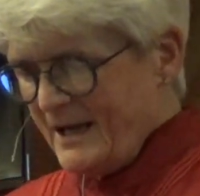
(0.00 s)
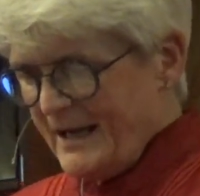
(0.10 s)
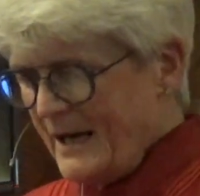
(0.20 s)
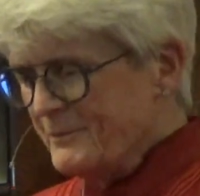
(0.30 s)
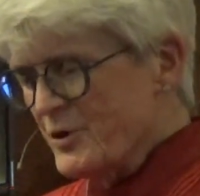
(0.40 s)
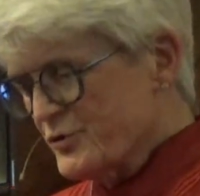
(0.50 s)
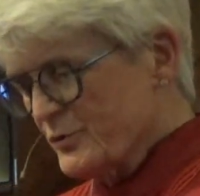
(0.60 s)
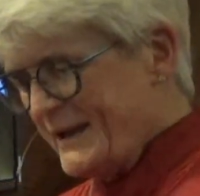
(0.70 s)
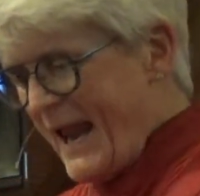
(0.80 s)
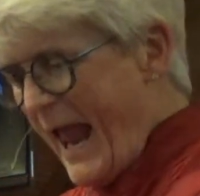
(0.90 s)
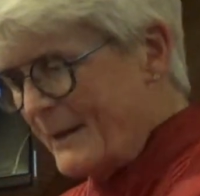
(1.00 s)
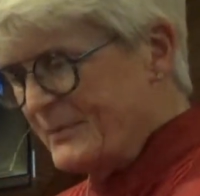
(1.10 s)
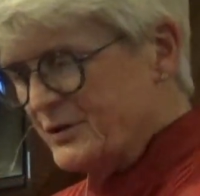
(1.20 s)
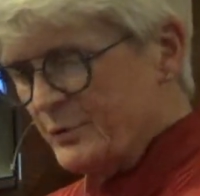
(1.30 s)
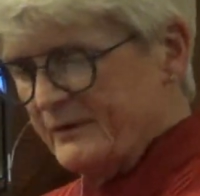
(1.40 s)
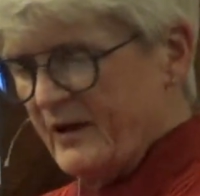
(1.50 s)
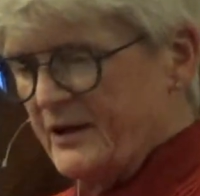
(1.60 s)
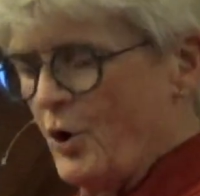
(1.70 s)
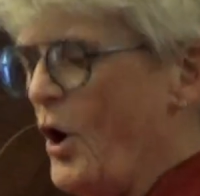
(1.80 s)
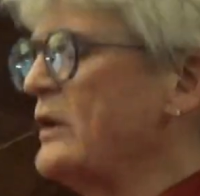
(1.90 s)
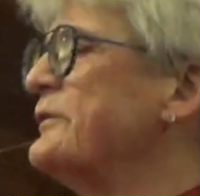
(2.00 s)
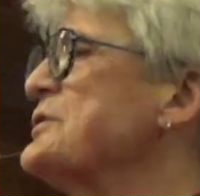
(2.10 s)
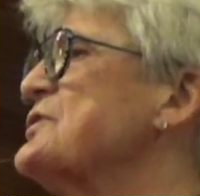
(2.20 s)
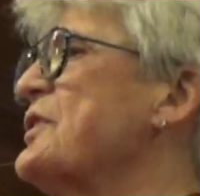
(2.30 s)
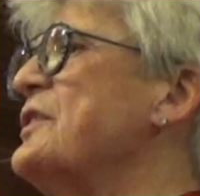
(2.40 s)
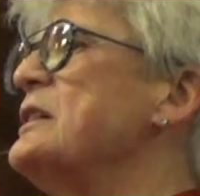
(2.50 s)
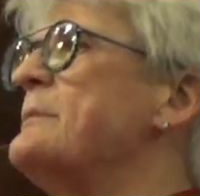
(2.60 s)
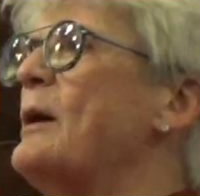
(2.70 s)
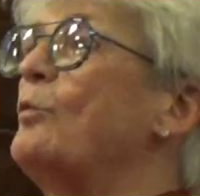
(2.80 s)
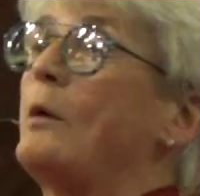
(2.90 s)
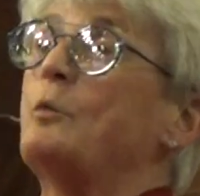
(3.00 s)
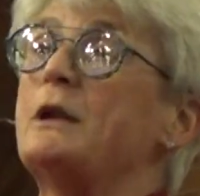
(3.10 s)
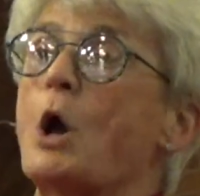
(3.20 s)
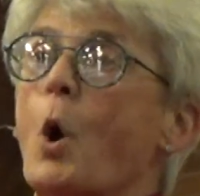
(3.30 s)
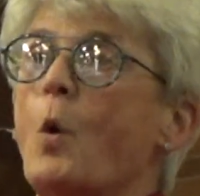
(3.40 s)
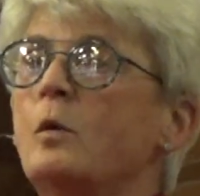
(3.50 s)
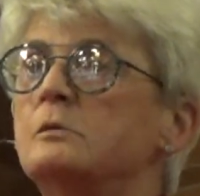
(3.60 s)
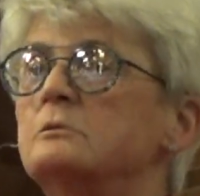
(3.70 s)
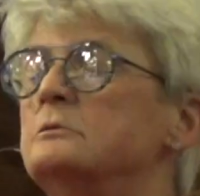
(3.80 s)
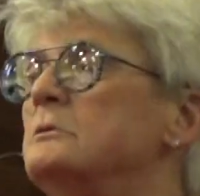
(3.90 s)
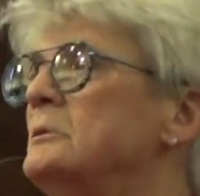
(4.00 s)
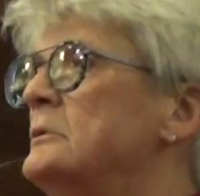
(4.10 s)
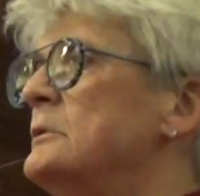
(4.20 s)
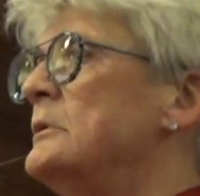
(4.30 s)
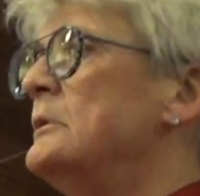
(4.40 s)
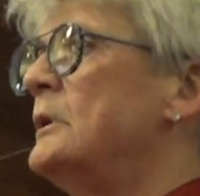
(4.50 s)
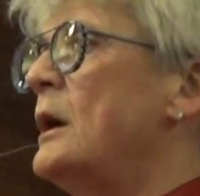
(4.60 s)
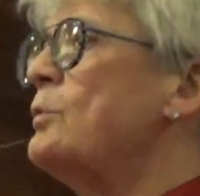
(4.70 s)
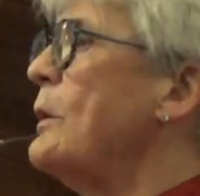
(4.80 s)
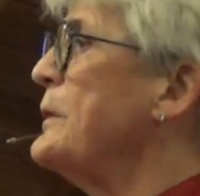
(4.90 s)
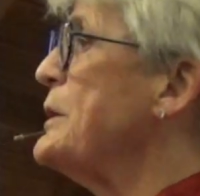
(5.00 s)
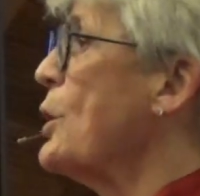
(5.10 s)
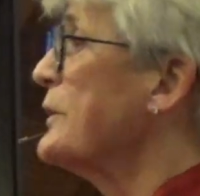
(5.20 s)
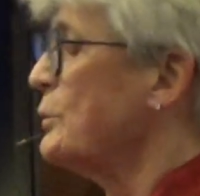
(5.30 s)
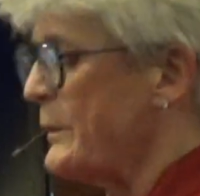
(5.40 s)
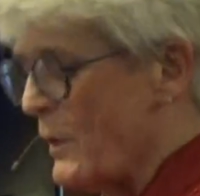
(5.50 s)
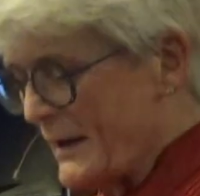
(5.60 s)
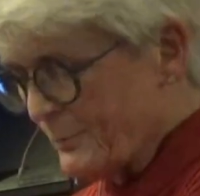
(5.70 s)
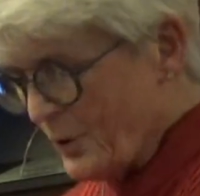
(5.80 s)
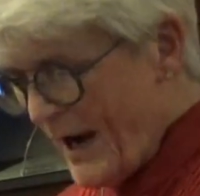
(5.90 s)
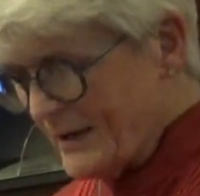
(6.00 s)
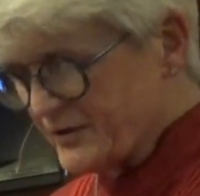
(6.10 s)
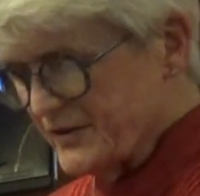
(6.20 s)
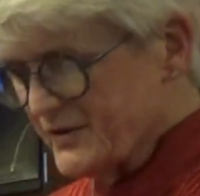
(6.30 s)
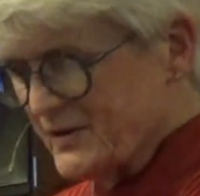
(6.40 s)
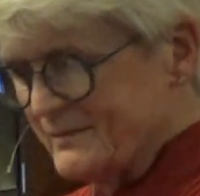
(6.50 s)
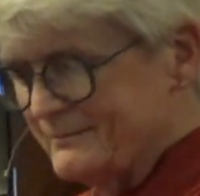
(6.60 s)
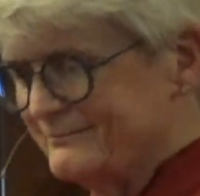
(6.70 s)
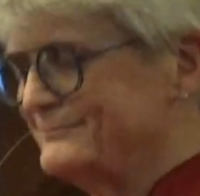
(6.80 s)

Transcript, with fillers: And I'm usually happy to invite all of us to think about what we know and what we know that we want to practice